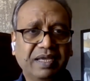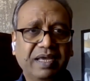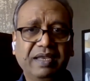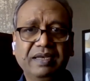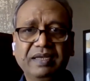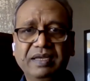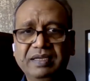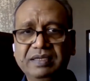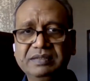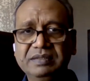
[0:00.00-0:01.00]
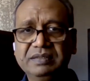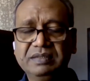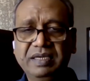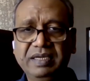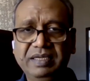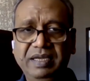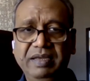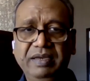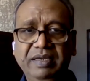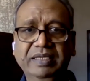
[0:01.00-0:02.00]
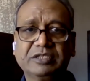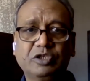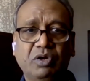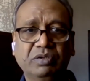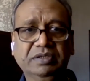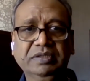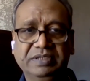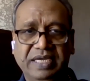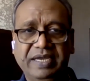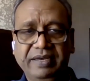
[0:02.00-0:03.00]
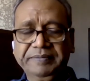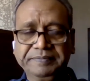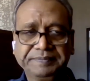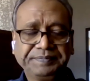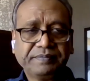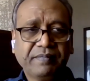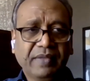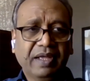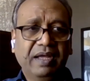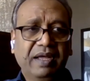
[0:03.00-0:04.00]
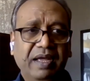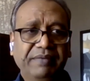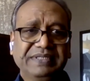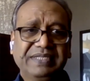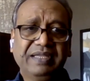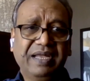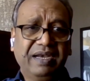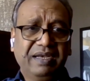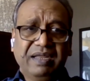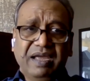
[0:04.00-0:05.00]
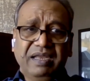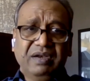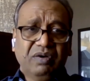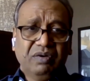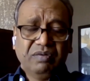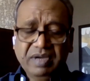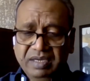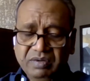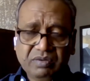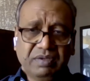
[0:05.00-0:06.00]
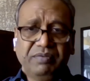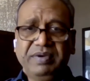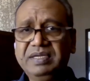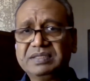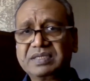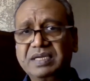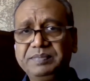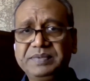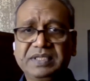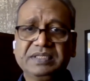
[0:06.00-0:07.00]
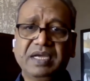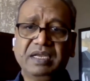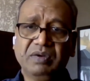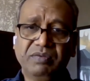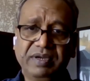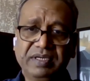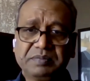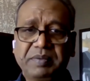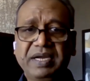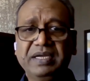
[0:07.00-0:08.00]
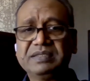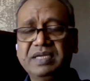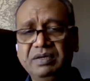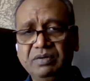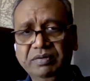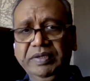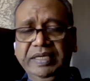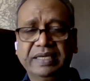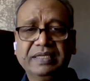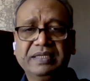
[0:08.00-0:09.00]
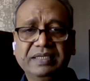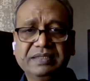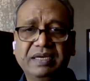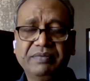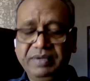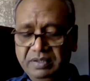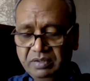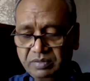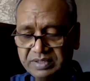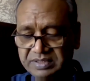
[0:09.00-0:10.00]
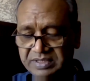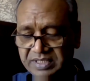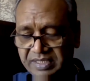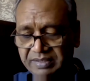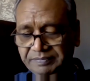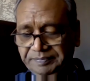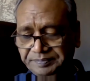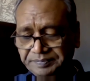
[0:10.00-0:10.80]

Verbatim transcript: than in a, a, a staunch Jain. Uh, having said that, I know I know the various scriptures, I know various prayers, I know things that we need to do as a Jain.